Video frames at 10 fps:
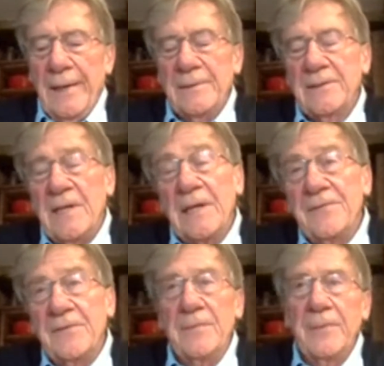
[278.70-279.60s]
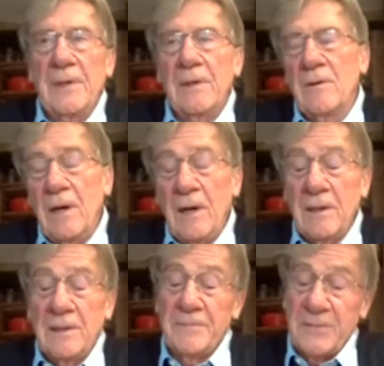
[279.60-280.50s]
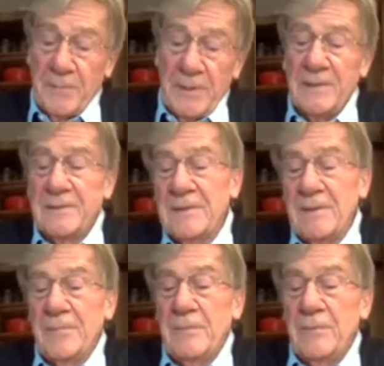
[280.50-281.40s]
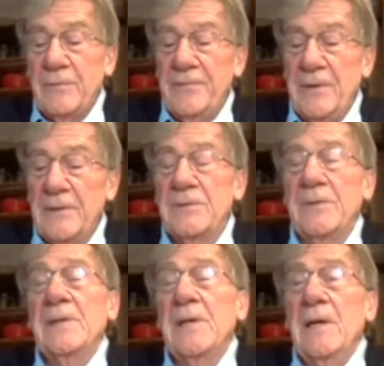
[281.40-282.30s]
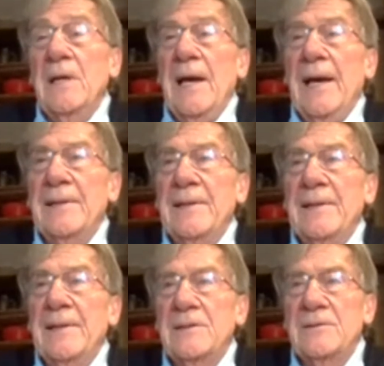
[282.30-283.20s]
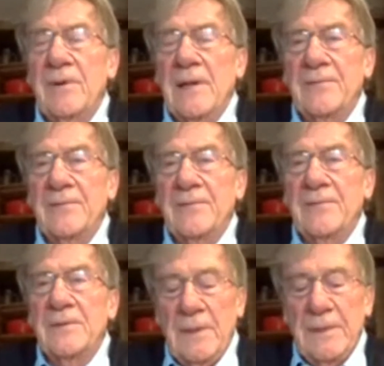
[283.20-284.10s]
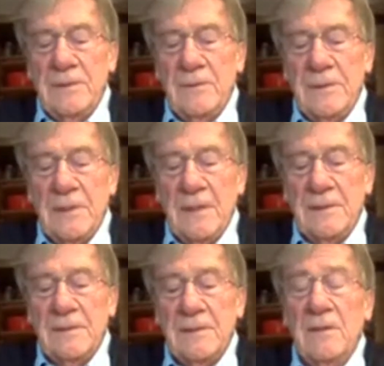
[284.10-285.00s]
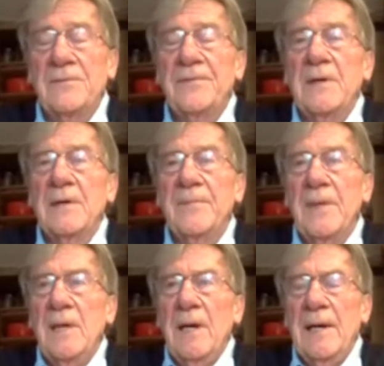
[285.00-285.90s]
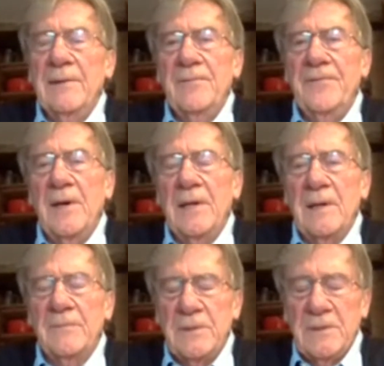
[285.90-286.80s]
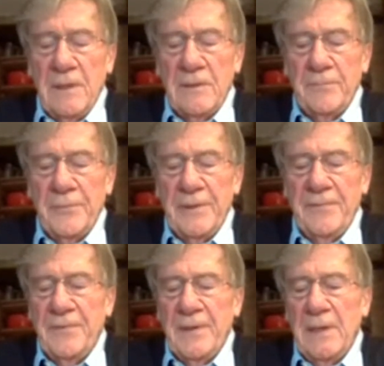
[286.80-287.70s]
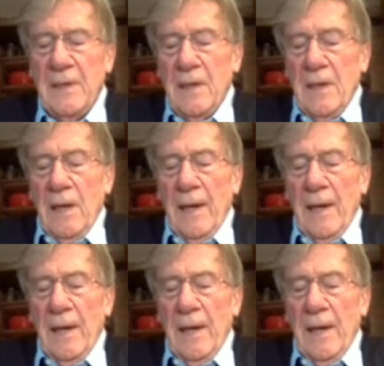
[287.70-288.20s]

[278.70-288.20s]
safety bill, or harms bill as some people refer to it, and its relevance to suicide and self-harm. And then finally, I'm just going to briefly